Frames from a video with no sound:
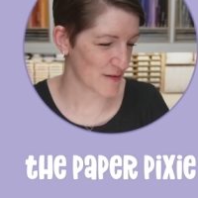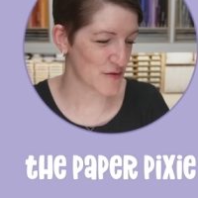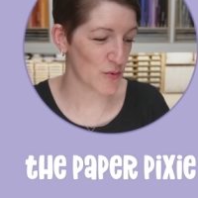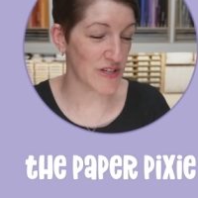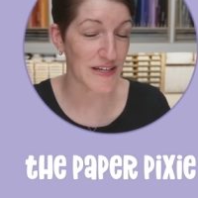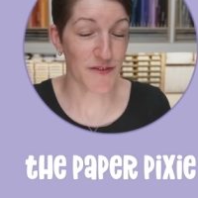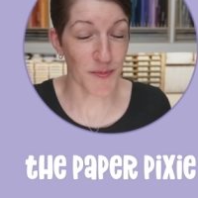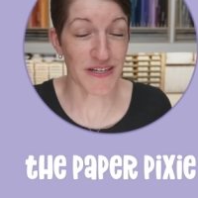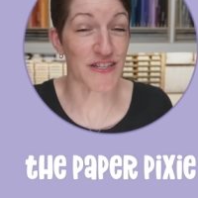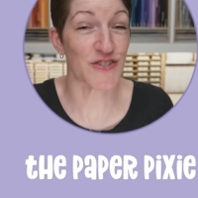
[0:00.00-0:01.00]
there's no need for
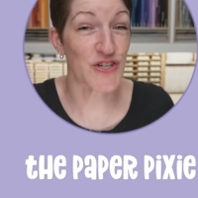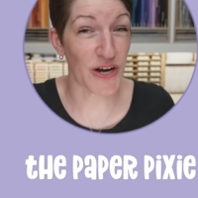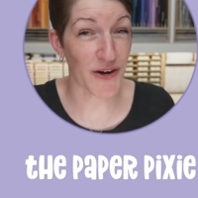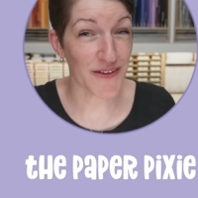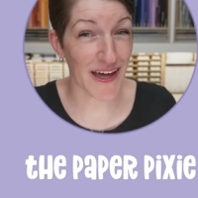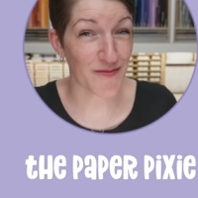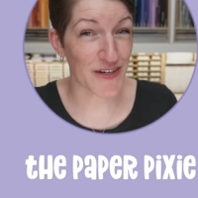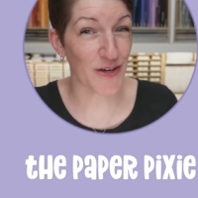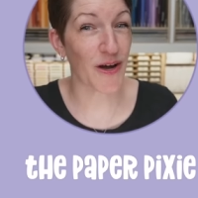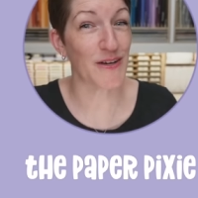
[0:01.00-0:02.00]
me to share that
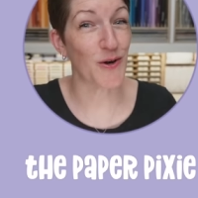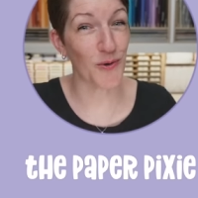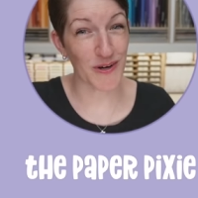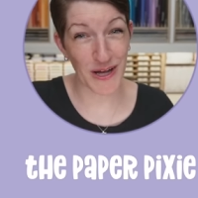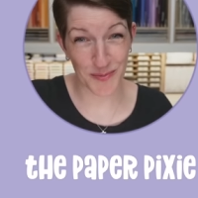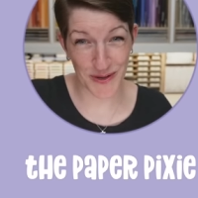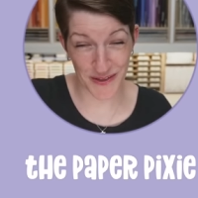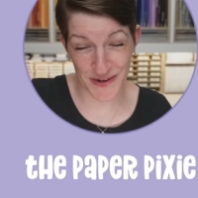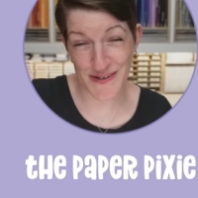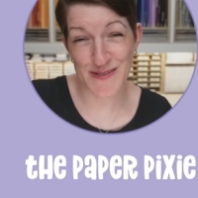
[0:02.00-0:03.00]
video. I know it would help
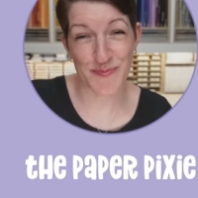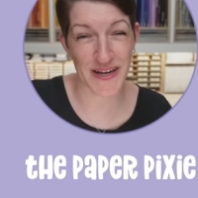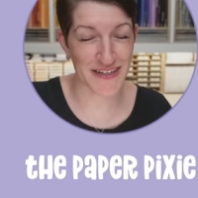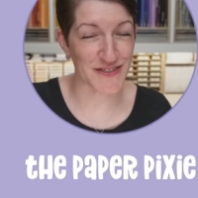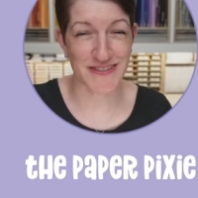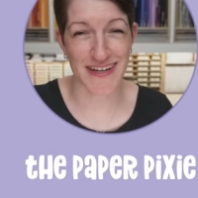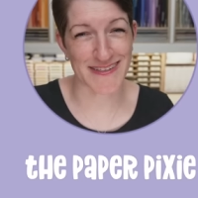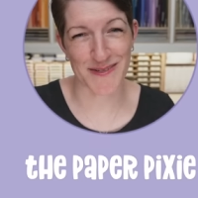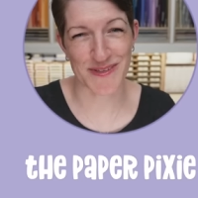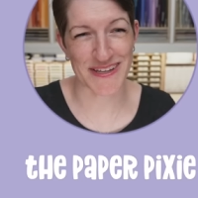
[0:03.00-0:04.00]
others, but it's just
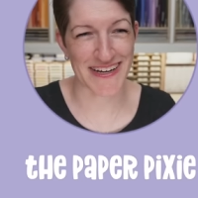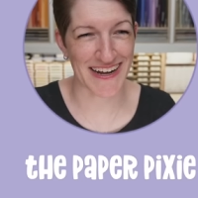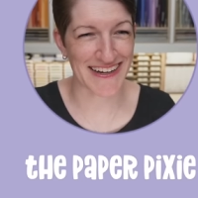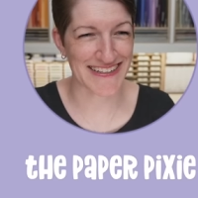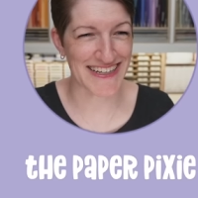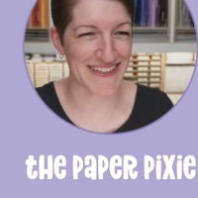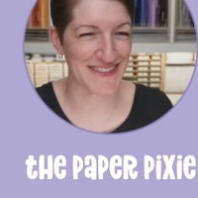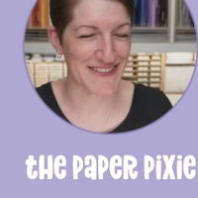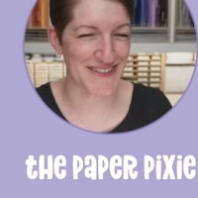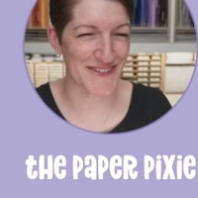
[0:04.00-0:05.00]
not something that I
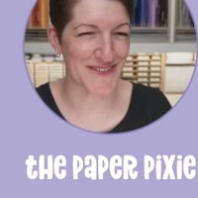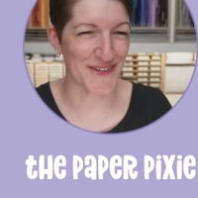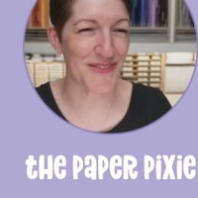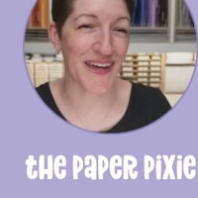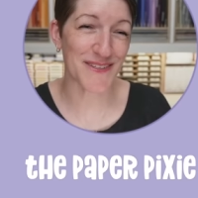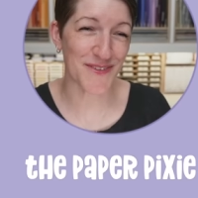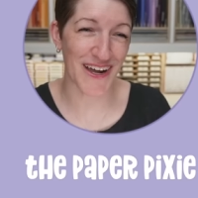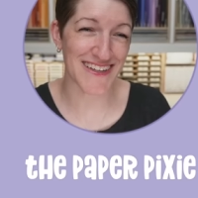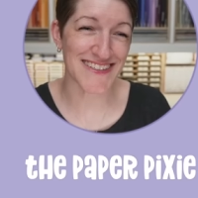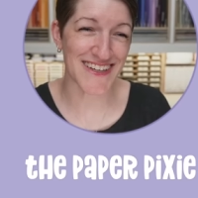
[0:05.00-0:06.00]
intend to do. So thanks
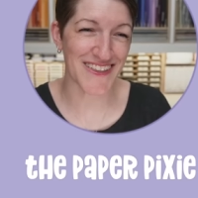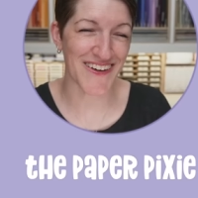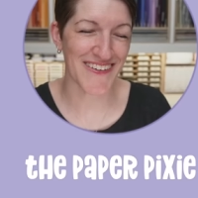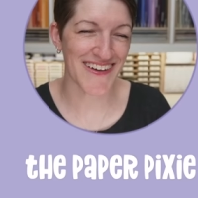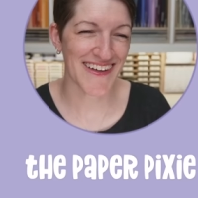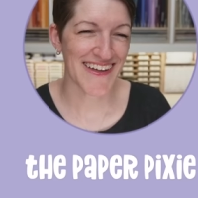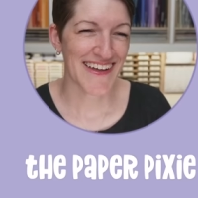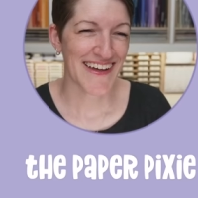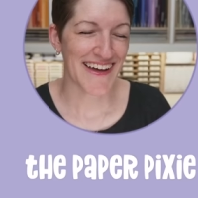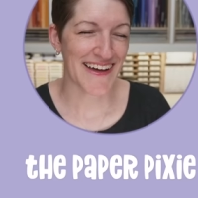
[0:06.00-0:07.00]
for asking though.
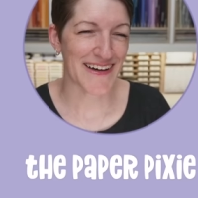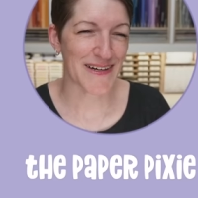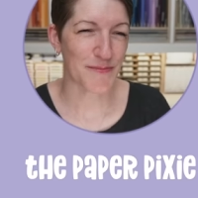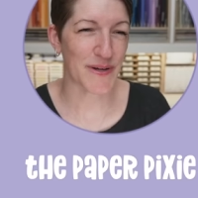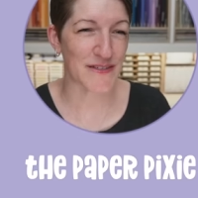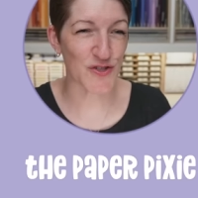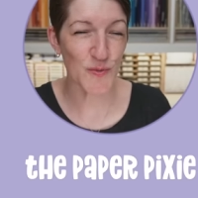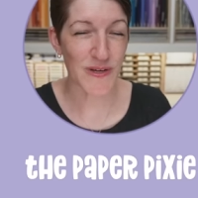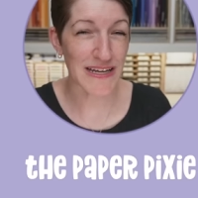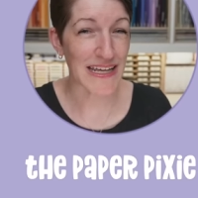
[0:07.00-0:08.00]
Um, but
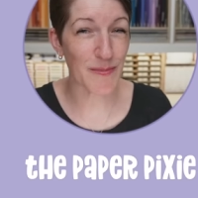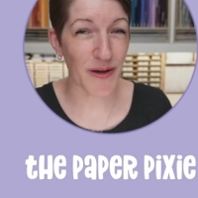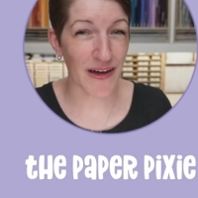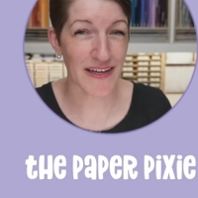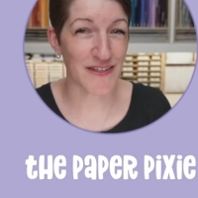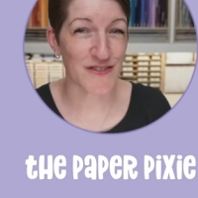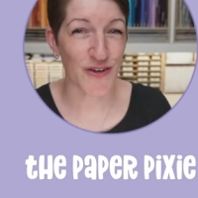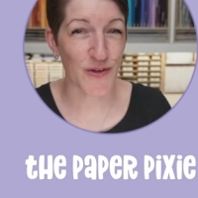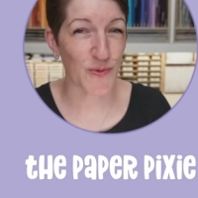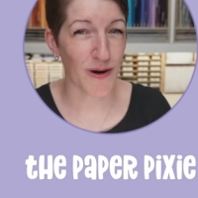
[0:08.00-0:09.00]
shoot me an email. I can
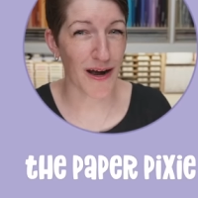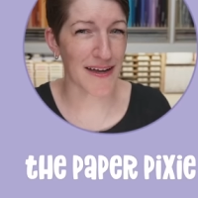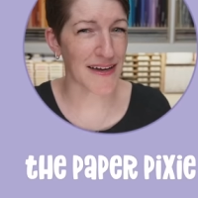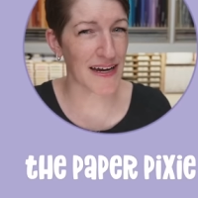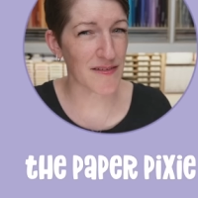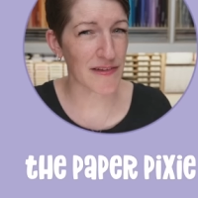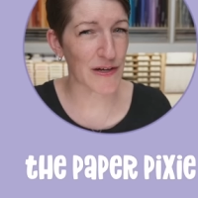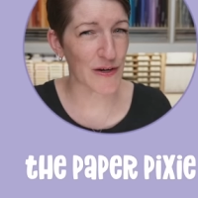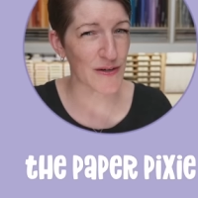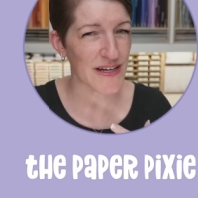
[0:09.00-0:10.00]
show you where I kind of
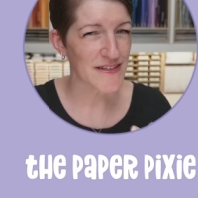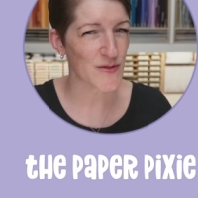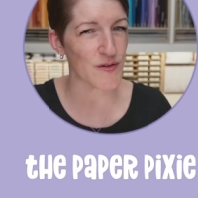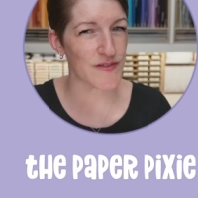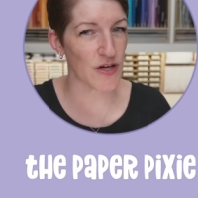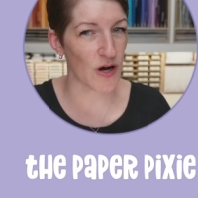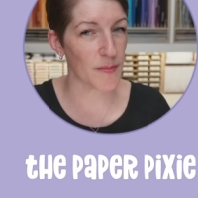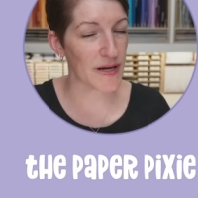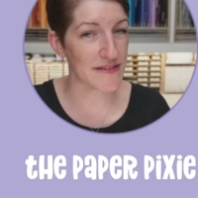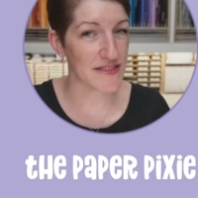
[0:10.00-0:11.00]
learned. I sort of
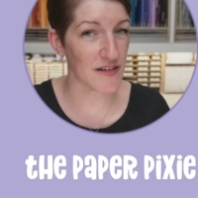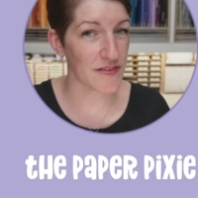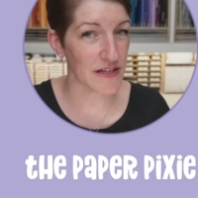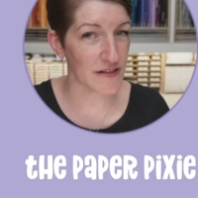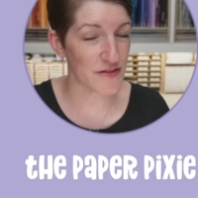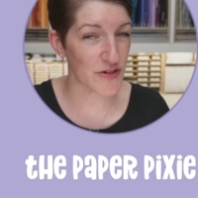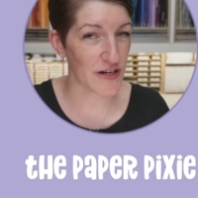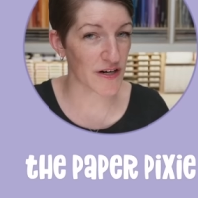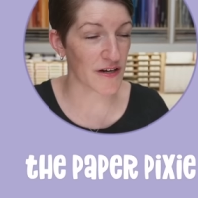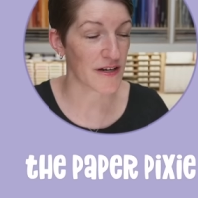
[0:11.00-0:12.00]
taught myself
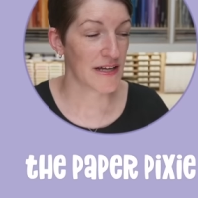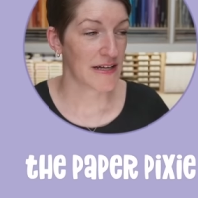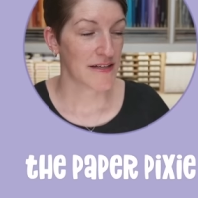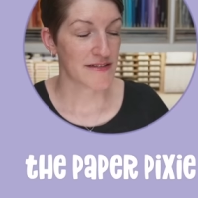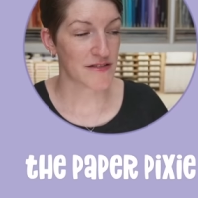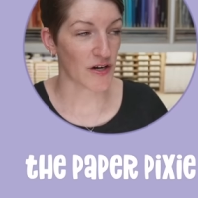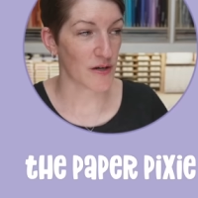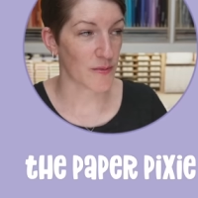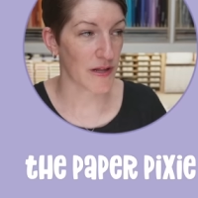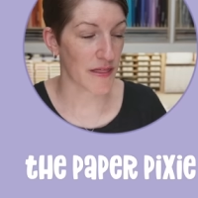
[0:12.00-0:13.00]
Illustrator,
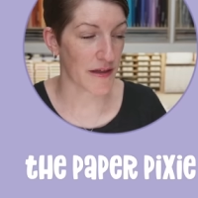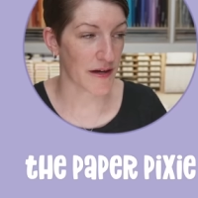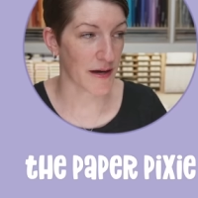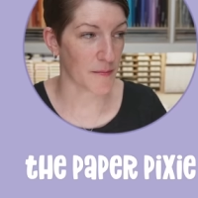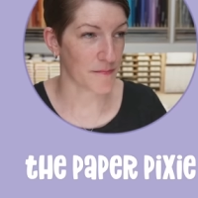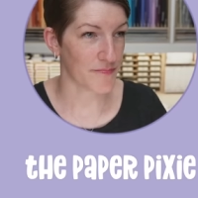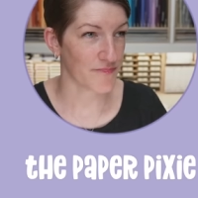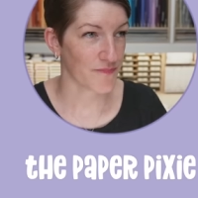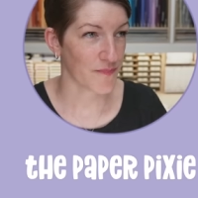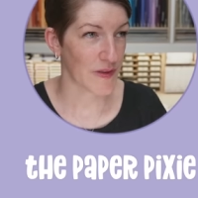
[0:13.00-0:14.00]
started with um,